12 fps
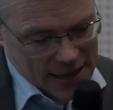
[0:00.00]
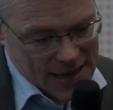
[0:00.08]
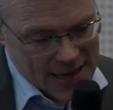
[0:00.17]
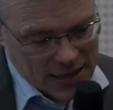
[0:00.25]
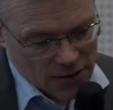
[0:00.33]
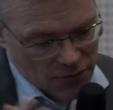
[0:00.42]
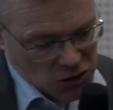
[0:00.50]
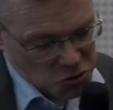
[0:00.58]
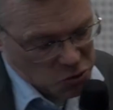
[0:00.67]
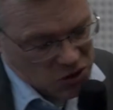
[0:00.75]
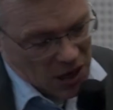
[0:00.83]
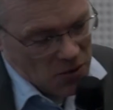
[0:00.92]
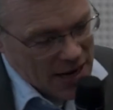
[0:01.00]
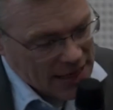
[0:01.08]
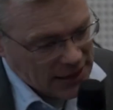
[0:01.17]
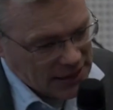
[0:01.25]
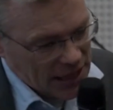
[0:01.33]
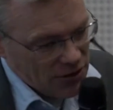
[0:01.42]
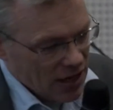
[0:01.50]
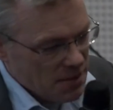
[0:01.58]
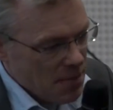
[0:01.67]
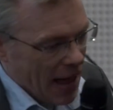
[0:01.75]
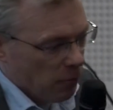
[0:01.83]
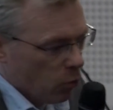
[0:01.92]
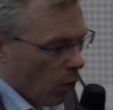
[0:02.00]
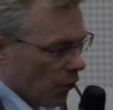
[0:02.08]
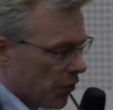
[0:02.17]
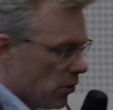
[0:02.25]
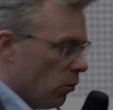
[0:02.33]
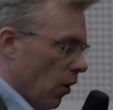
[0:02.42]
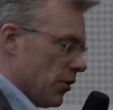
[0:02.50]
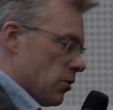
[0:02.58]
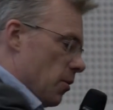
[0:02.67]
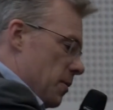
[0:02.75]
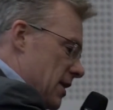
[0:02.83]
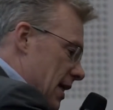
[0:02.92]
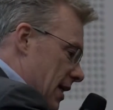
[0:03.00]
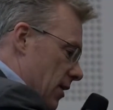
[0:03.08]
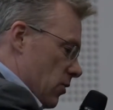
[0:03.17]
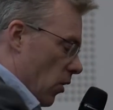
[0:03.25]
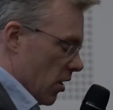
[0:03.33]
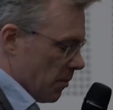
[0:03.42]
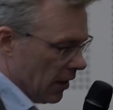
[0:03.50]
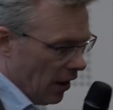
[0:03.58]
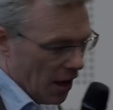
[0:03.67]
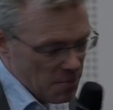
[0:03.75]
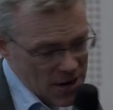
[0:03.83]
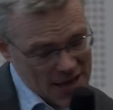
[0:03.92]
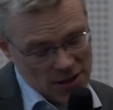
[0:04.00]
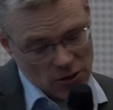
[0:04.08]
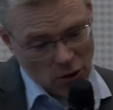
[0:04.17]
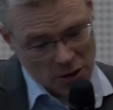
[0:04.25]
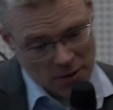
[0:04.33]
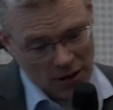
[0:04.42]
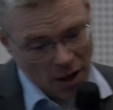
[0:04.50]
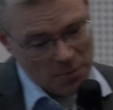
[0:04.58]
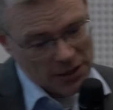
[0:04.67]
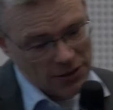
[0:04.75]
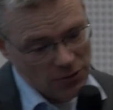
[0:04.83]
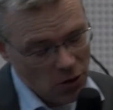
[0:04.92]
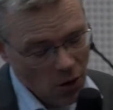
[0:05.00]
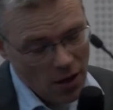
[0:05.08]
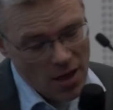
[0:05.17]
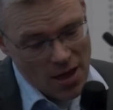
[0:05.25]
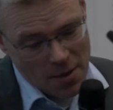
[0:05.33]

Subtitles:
individuals don't necessarily map one-to-one to a particular document library, and the document libraries have got